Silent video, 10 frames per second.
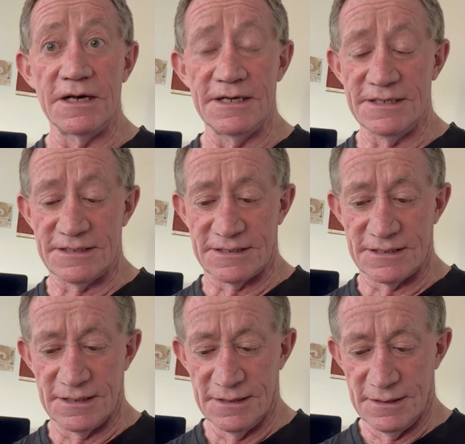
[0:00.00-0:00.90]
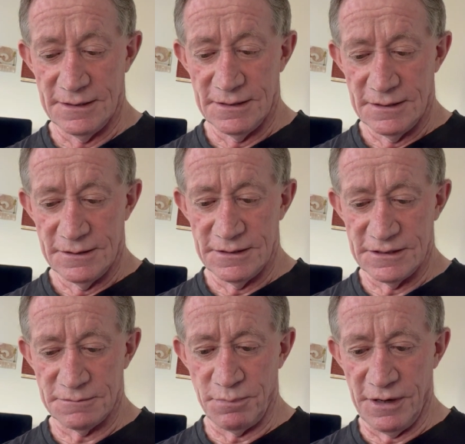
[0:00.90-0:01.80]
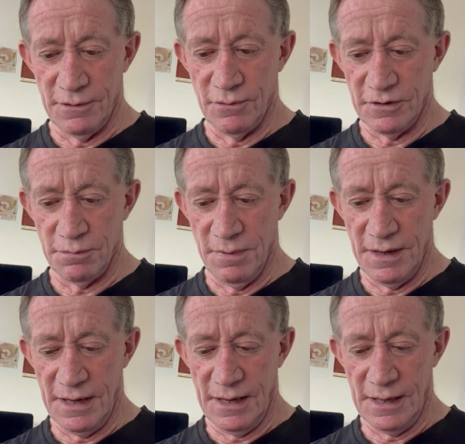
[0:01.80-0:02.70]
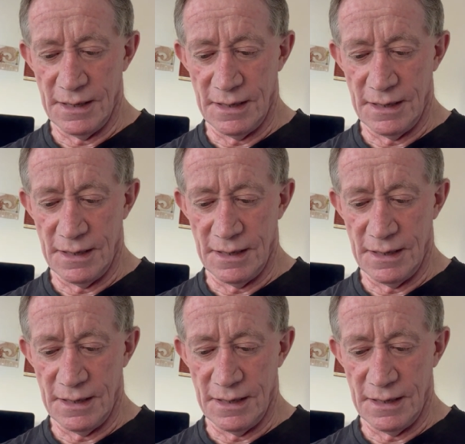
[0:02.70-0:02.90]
list. Just bear with me.